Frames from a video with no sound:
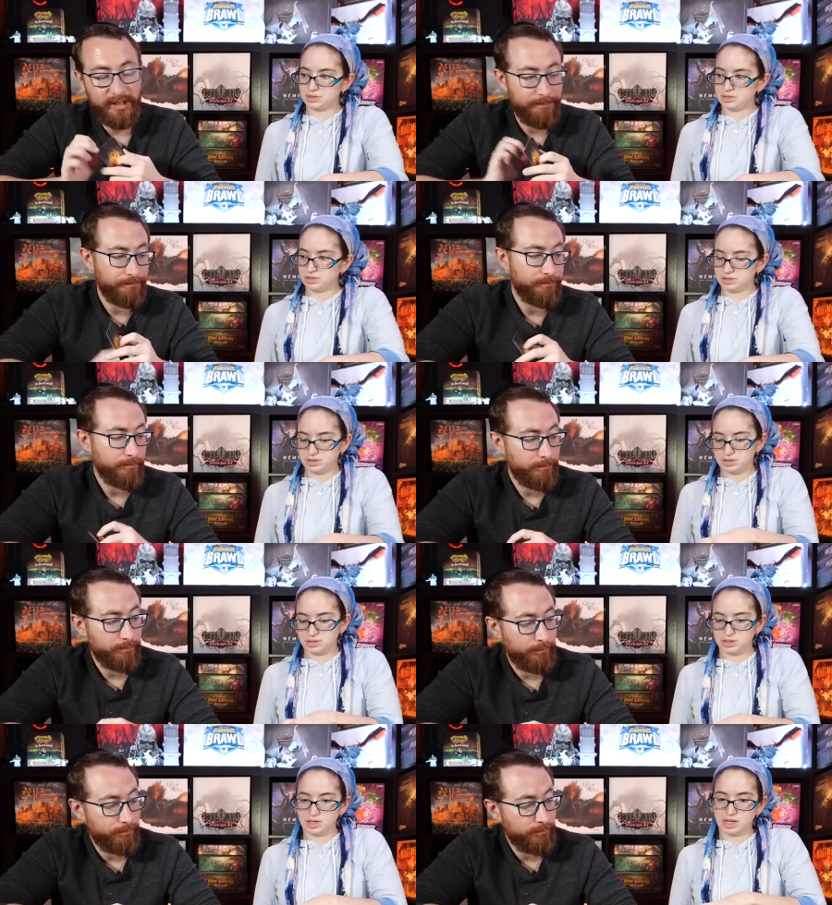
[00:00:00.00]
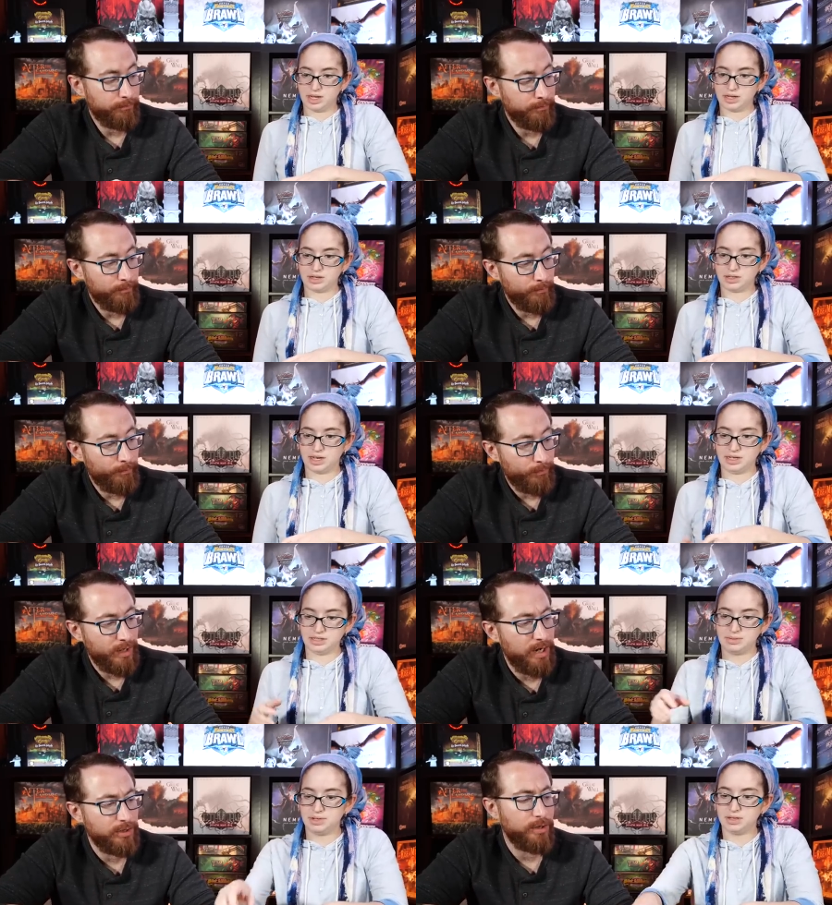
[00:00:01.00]
Speaker 1: Yep. and gain a
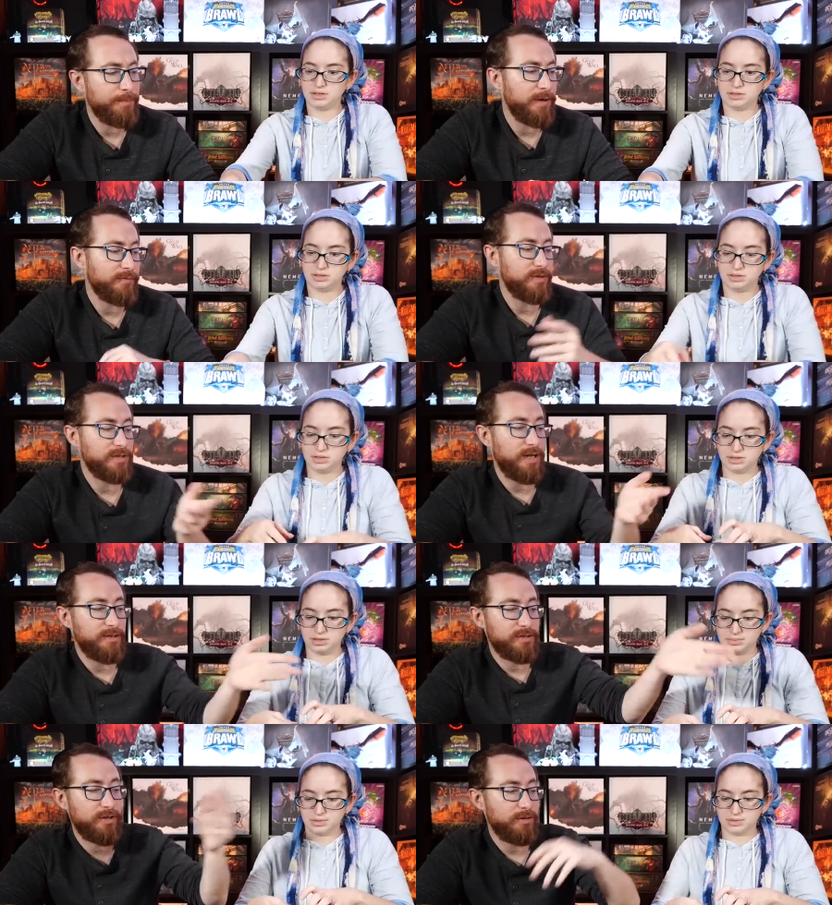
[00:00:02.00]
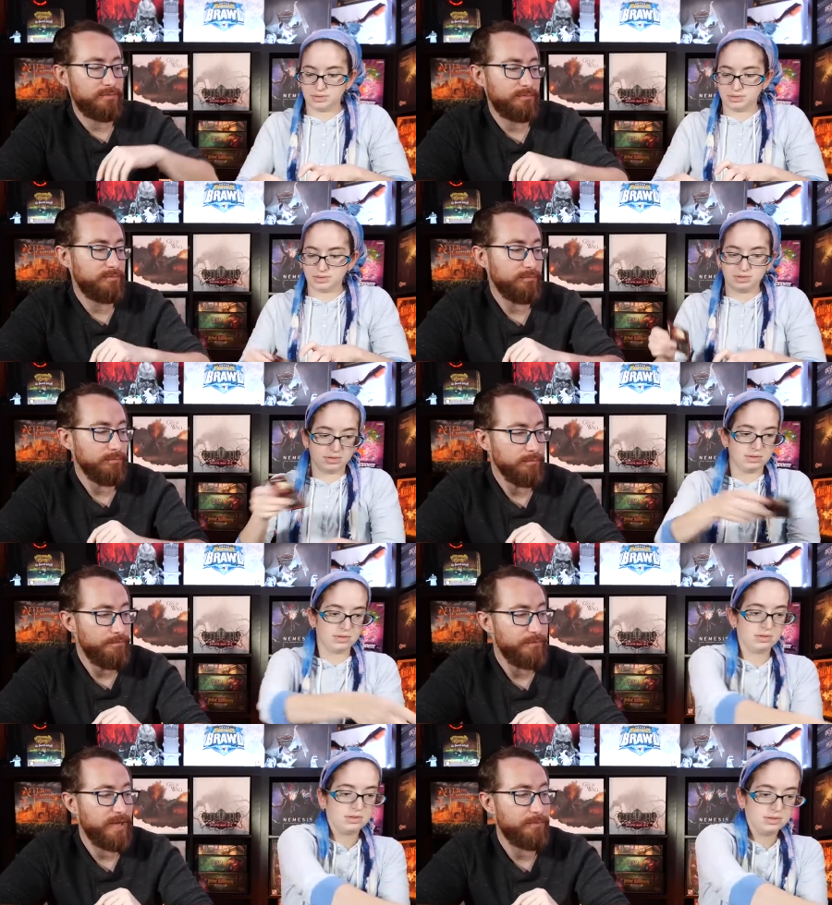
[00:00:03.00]
CP. Uh, no,
Speaker 2: put it off to the side, discard.
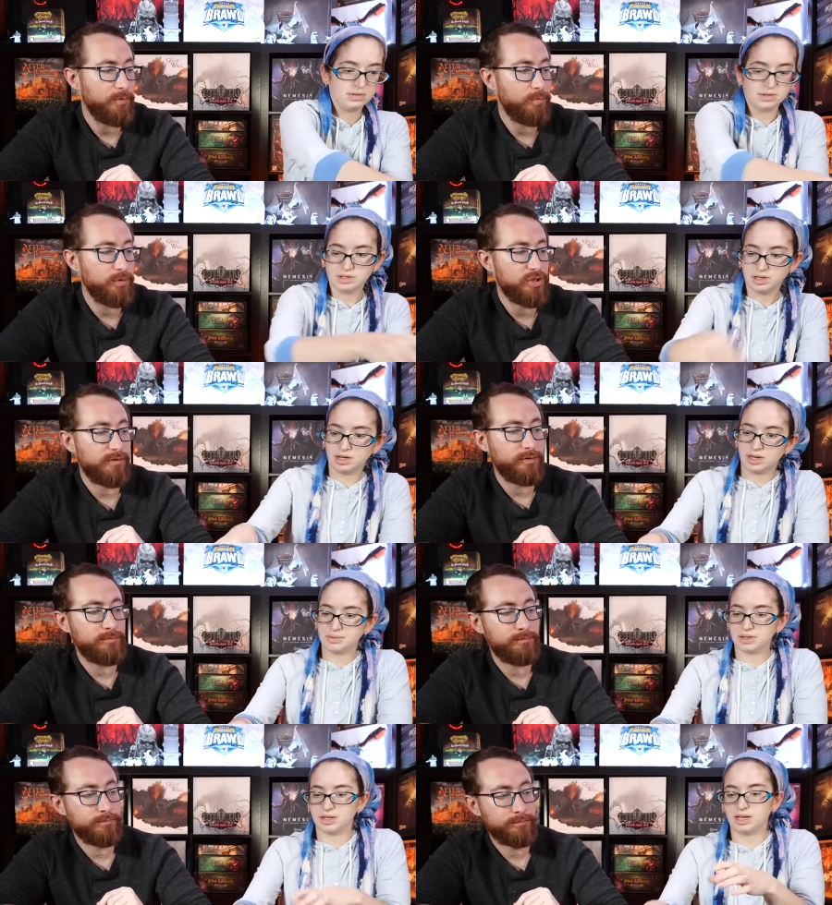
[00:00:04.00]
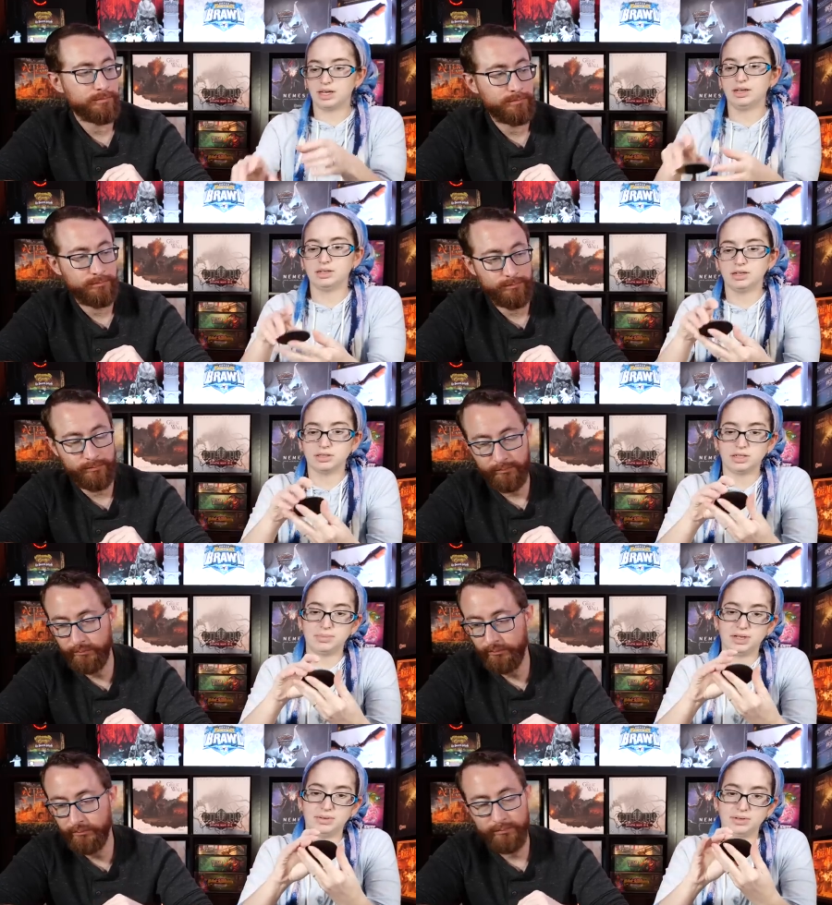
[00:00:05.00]
Yep, one And I'm
Speaker 1: gonna gain a
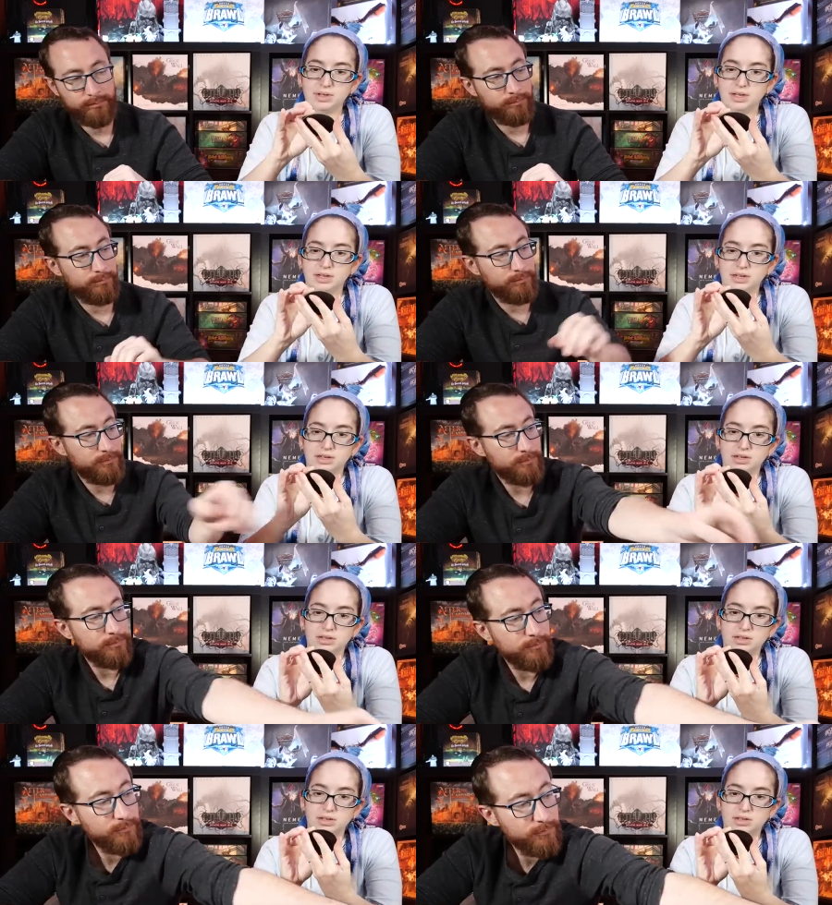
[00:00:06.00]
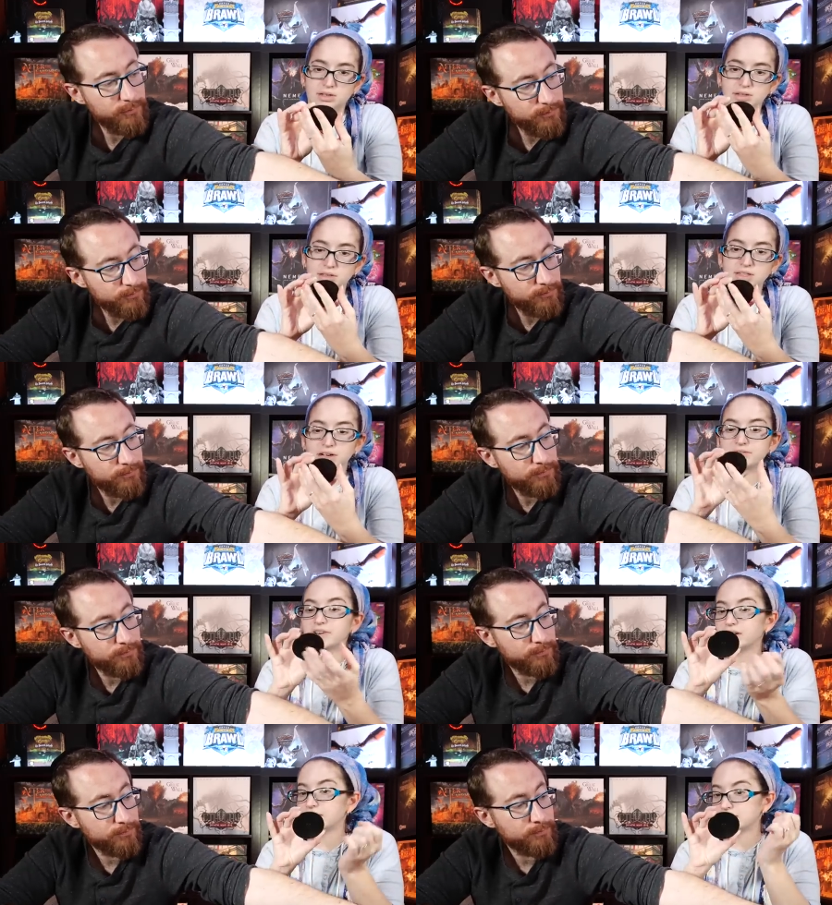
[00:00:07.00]
CP. These are very